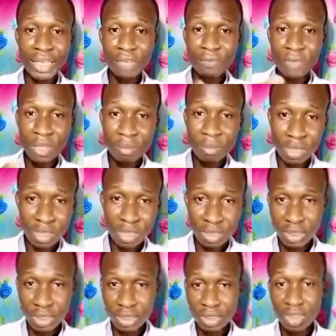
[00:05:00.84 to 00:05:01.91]
inflammation,
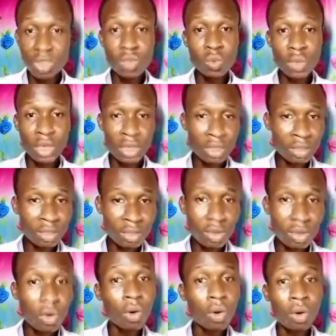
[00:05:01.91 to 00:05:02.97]
that is swelling,
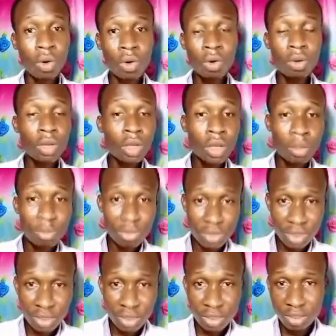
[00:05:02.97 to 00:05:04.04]
or
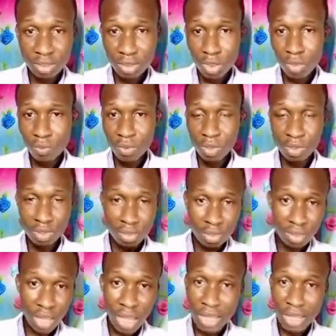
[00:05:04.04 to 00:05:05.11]
presenting itself with
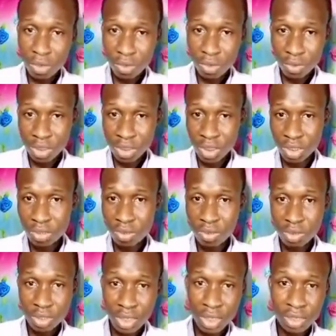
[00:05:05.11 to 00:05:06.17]
other conditions or
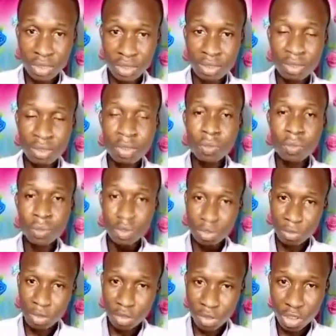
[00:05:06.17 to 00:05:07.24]
signs, which
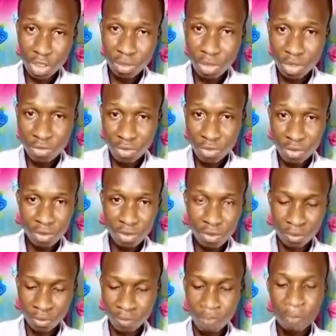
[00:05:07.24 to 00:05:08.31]
we'll be talking about very
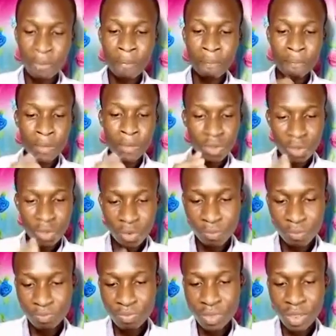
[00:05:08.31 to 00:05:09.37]
soon. So